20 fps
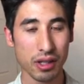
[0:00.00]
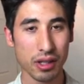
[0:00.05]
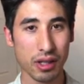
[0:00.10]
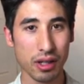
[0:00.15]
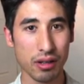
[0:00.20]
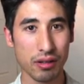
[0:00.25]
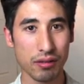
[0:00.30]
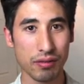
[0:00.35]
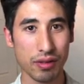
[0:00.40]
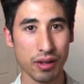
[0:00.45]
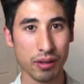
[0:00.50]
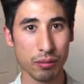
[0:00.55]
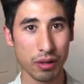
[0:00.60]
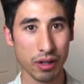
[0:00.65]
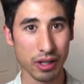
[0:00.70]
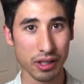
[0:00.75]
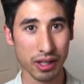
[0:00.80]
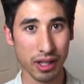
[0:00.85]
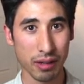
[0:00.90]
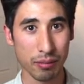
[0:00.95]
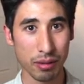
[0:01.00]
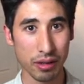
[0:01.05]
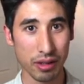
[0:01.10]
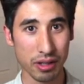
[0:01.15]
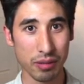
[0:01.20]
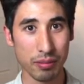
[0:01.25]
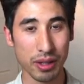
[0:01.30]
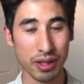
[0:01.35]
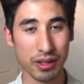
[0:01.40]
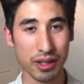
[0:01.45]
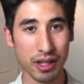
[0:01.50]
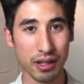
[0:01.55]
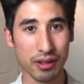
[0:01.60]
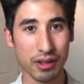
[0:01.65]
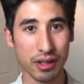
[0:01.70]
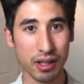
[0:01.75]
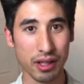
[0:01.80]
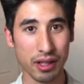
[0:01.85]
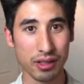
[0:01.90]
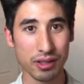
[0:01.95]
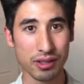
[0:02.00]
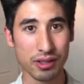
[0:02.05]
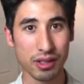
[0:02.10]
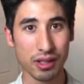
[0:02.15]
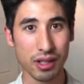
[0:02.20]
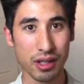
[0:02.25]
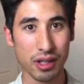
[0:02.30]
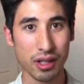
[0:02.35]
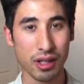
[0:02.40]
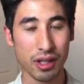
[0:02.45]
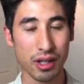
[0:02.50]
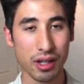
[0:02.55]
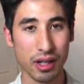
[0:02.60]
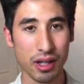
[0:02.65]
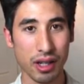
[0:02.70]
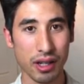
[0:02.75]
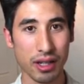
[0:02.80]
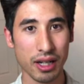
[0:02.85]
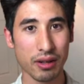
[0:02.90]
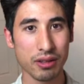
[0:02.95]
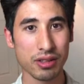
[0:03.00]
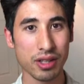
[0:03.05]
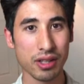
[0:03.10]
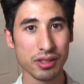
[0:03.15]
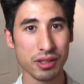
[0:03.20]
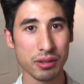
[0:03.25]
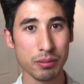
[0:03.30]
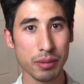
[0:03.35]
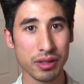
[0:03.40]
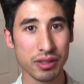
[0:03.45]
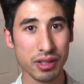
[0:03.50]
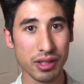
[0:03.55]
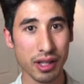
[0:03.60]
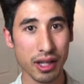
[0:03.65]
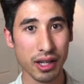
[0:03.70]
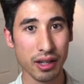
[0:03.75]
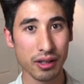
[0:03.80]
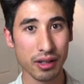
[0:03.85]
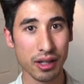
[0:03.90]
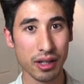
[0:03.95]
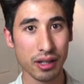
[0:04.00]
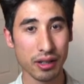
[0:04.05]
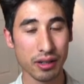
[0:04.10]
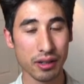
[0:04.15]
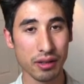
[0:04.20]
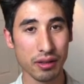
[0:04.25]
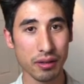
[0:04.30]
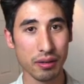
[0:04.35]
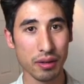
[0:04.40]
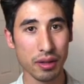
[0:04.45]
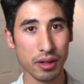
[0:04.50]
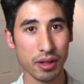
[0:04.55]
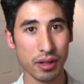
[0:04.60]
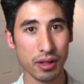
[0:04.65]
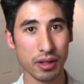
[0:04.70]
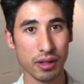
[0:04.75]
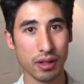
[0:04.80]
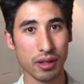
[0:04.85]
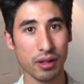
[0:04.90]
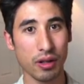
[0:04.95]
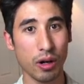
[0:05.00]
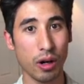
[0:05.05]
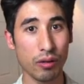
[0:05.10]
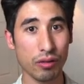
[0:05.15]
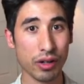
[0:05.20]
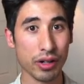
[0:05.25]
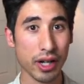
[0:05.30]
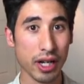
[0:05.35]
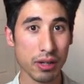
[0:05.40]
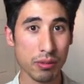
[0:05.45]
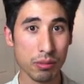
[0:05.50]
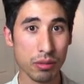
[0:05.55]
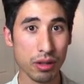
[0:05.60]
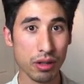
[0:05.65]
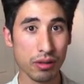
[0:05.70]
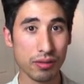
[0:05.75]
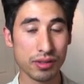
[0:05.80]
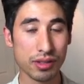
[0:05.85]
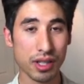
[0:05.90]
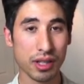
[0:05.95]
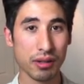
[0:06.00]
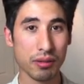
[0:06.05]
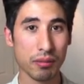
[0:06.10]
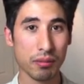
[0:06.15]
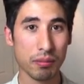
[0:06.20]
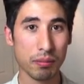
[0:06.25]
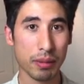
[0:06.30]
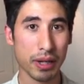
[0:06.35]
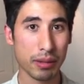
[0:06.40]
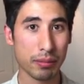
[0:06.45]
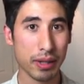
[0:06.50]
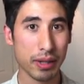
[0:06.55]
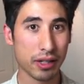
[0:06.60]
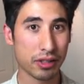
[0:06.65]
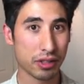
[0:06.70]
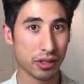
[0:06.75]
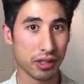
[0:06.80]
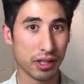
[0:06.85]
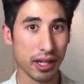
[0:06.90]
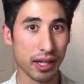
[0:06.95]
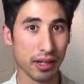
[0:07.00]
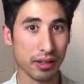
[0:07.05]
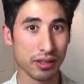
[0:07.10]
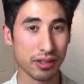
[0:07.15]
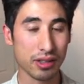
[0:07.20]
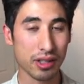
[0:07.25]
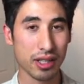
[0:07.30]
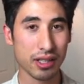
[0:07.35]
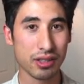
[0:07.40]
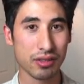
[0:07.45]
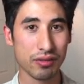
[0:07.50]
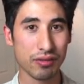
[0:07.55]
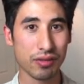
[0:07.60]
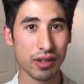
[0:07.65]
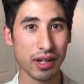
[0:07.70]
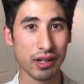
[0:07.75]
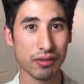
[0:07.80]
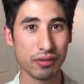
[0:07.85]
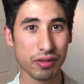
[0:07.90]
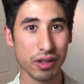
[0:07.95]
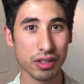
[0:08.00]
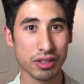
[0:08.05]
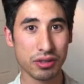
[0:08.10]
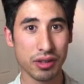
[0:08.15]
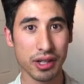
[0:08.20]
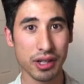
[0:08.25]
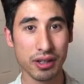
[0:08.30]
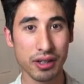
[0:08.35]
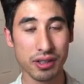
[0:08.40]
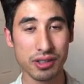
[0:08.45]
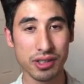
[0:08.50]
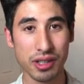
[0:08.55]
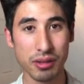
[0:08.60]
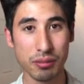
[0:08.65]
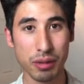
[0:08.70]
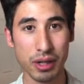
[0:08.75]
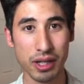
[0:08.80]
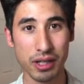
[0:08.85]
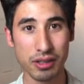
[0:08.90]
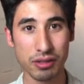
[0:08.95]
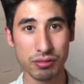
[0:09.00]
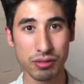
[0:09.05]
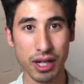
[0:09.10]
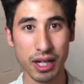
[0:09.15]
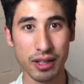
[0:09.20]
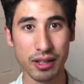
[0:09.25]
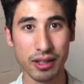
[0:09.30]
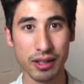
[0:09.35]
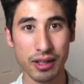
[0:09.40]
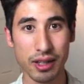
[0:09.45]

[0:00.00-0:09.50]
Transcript: It felt more like gambling to me than anything else. And I was also missing out on overnight moves and big picture gains. It's very frustrating to see the markets rally